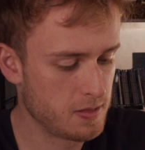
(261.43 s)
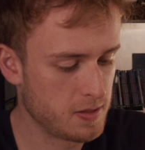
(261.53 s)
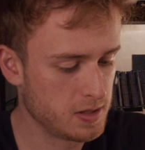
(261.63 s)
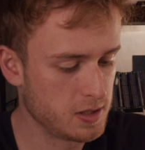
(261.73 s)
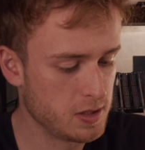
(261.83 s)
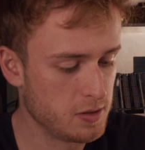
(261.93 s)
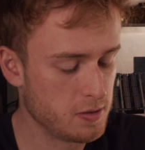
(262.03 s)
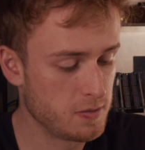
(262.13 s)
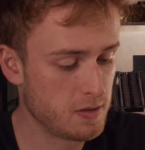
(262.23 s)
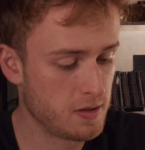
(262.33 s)
lets
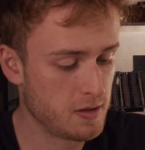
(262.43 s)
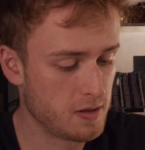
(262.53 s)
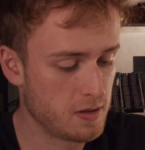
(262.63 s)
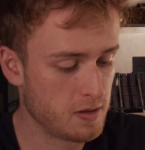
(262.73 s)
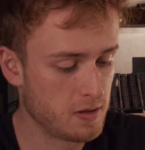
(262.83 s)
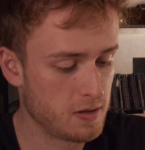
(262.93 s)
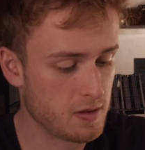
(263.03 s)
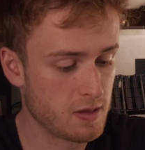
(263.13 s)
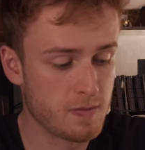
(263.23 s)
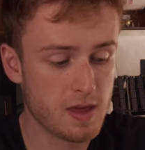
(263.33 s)
you
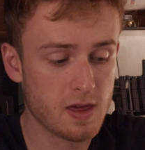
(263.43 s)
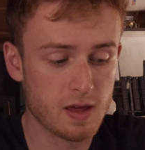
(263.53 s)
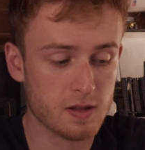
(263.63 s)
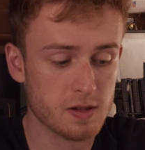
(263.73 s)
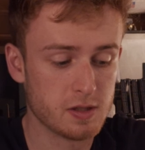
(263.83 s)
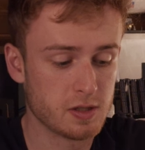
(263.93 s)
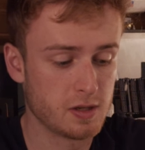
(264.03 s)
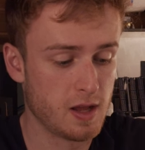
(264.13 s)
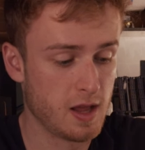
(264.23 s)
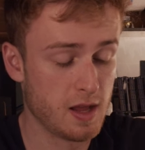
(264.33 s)
speak English
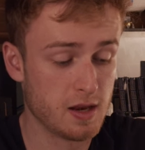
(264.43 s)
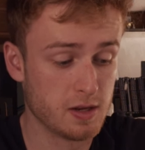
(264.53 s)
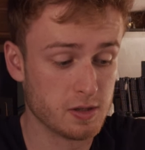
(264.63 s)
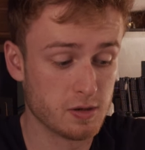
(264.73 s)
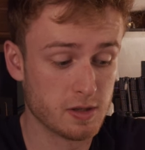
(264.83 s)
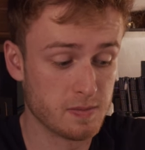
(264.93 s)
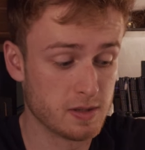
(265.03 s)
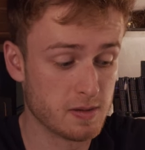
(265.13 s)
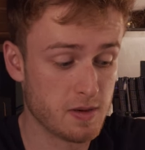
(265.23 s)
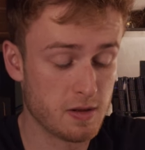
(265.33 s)
and it shows up in
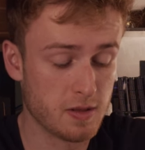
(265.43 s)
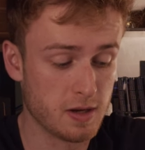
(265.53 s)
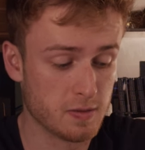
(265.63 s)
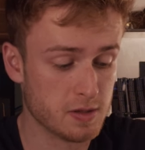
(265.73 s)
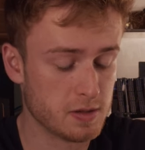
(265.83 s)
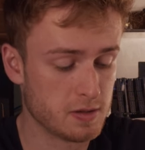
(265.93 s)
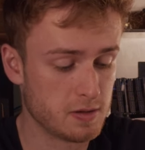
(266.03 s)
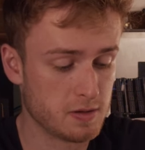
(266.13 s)
some other language.